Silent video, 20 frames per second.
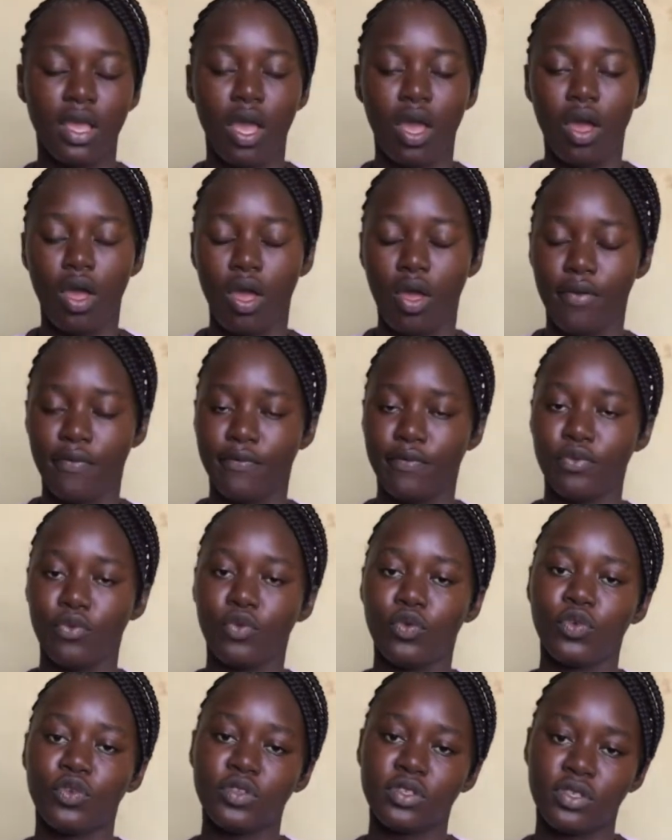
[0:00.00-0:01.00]
of low
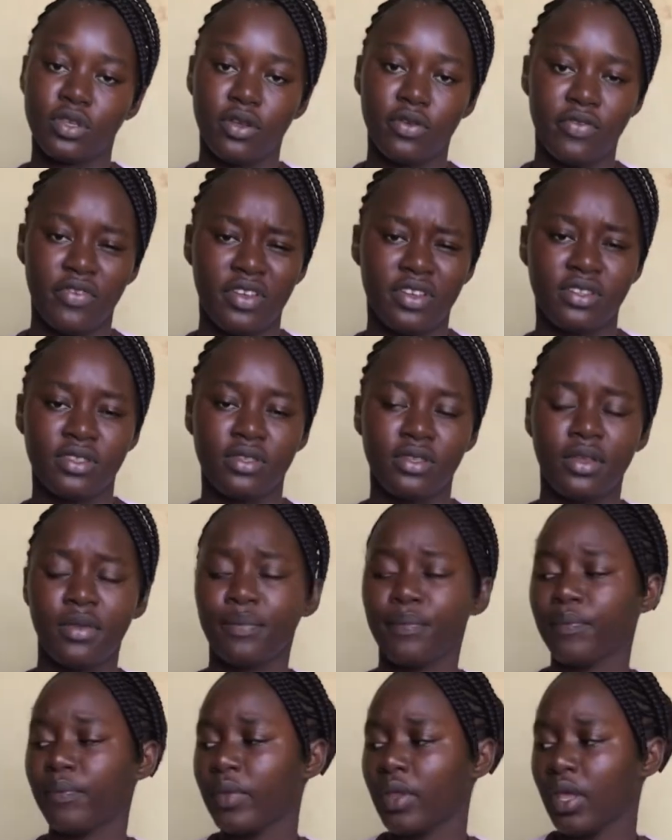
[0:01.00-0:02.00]
self-esteem.
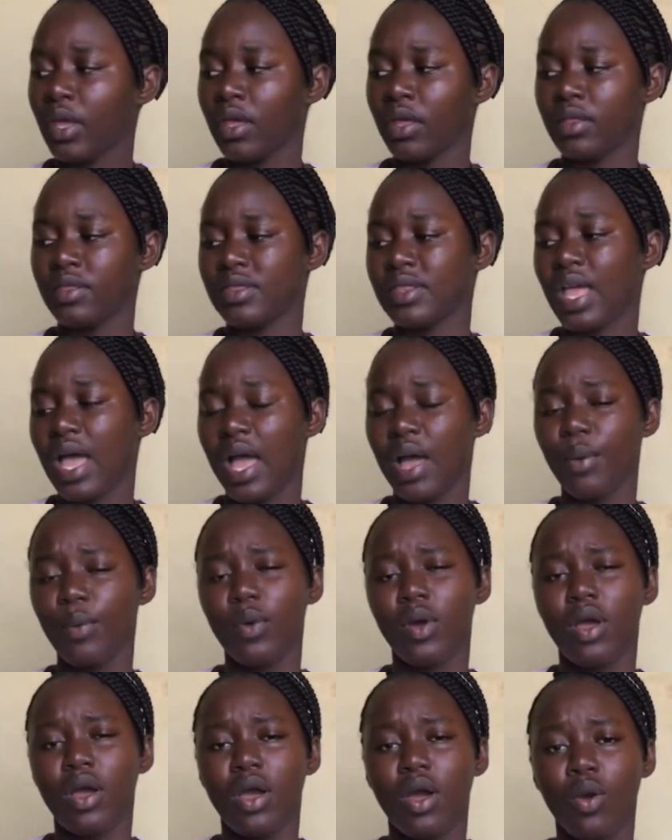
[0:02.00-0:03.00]
Now,
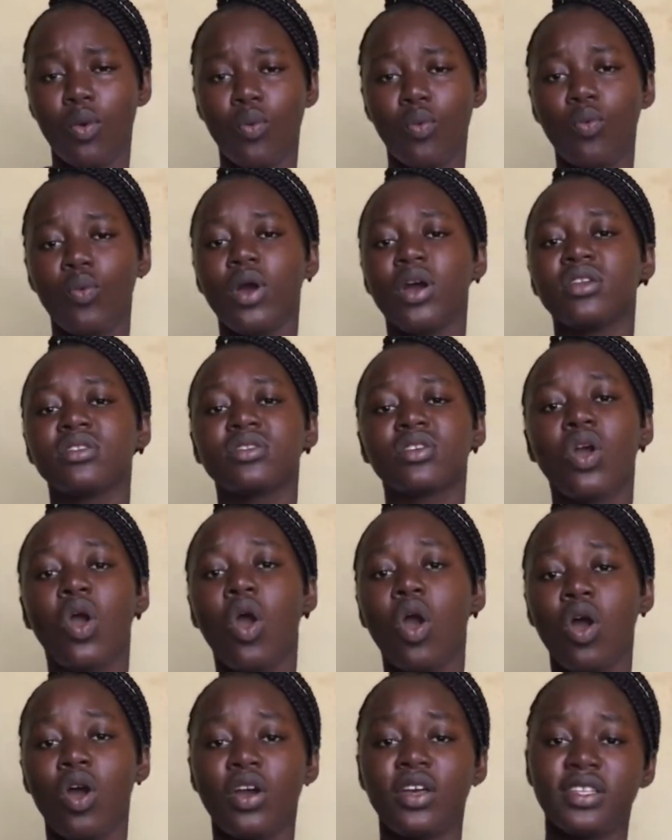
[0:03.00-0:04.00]
what
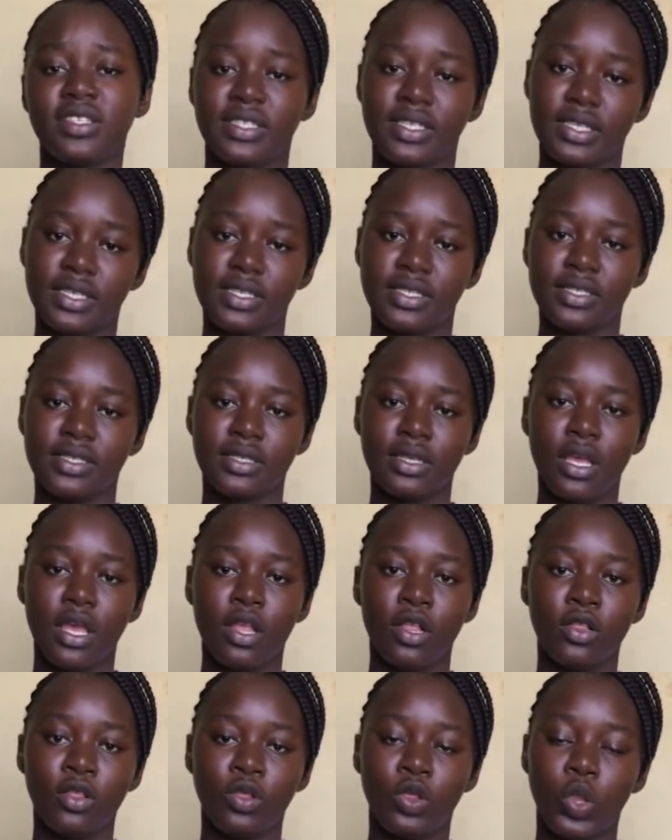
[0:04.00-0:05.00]
causes
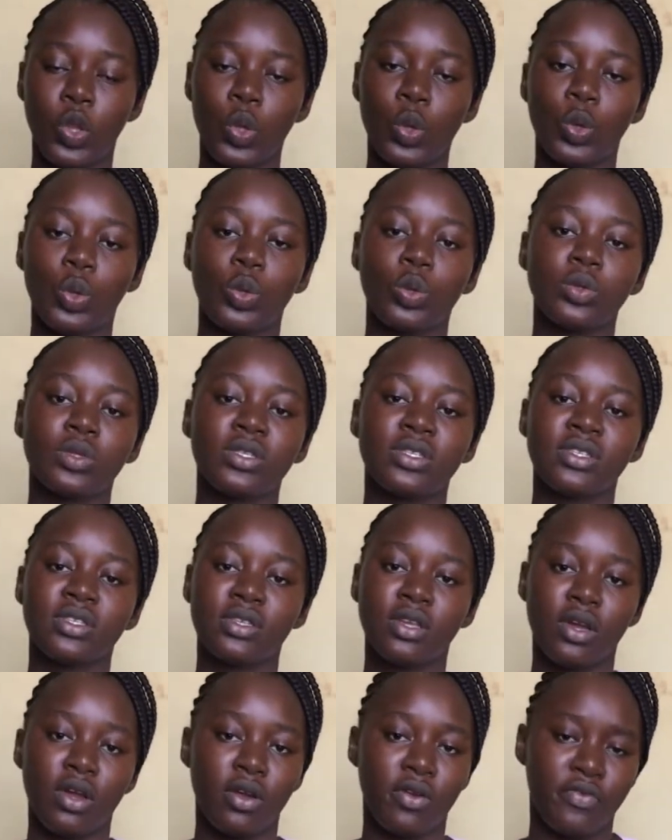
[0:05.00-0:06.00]
low
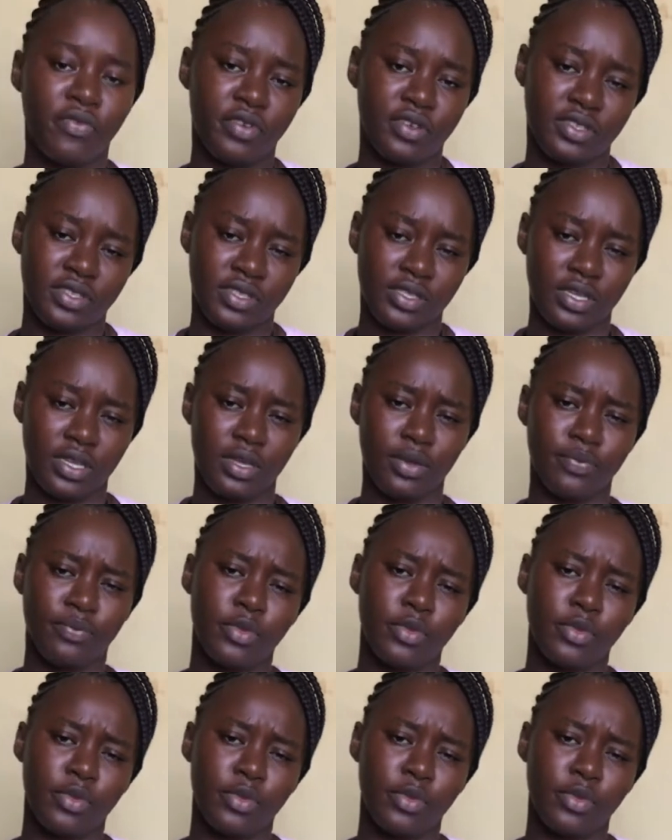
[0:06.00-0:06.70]
self-esteem?